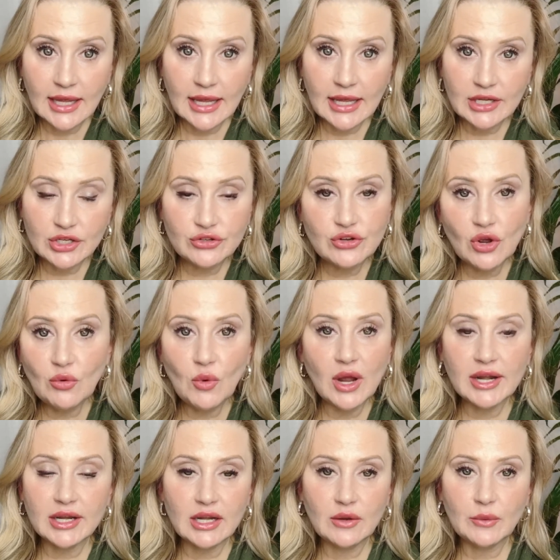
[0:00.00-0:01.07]
And you don't
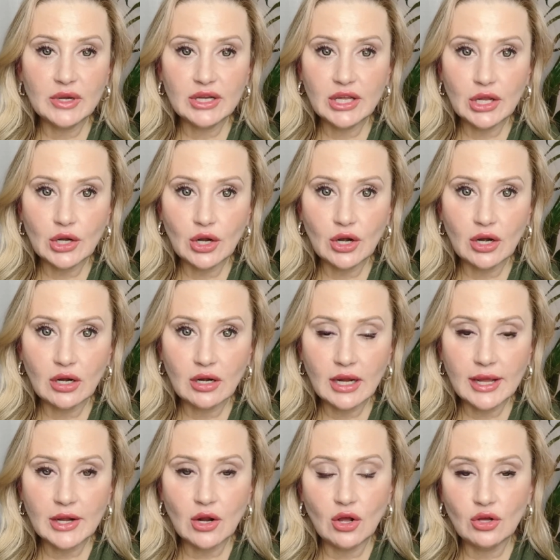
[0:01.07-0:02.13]
want anyone to get hurt.
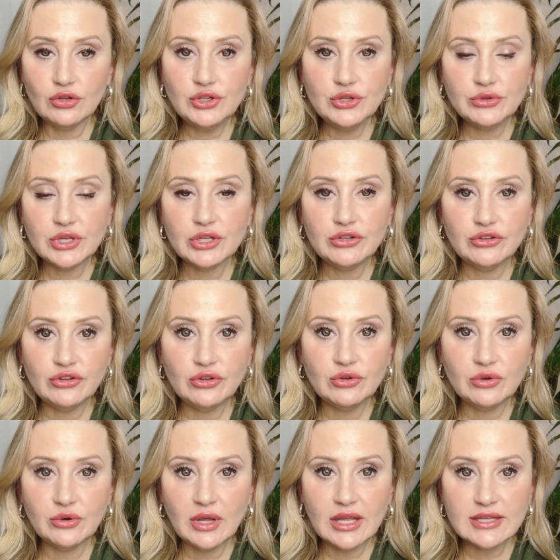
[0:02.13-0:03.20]
And all you can
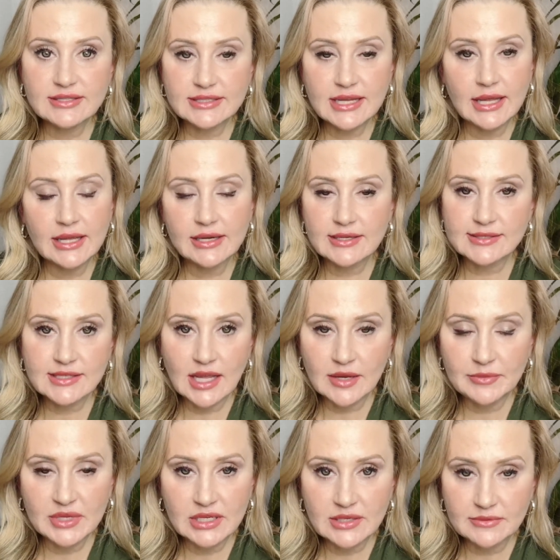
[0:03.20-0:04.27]
do is take an
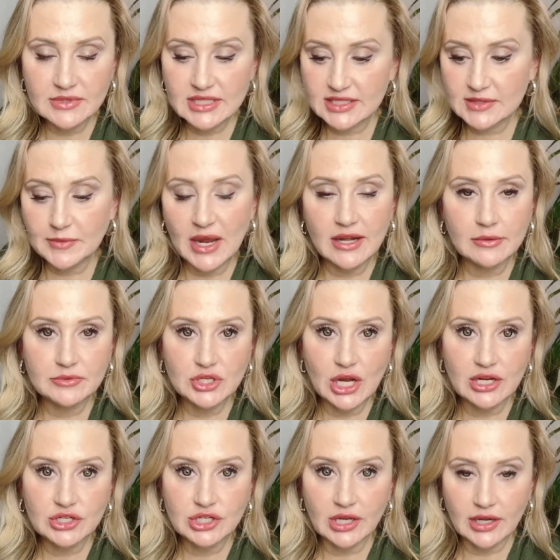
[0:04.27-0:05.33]
assignment despite
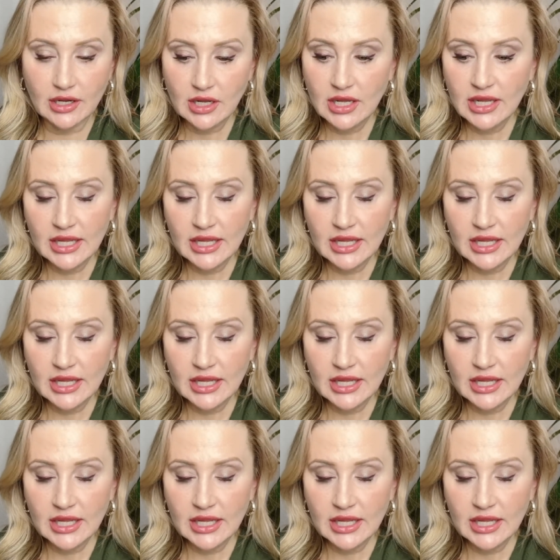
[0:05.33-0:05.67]
objection.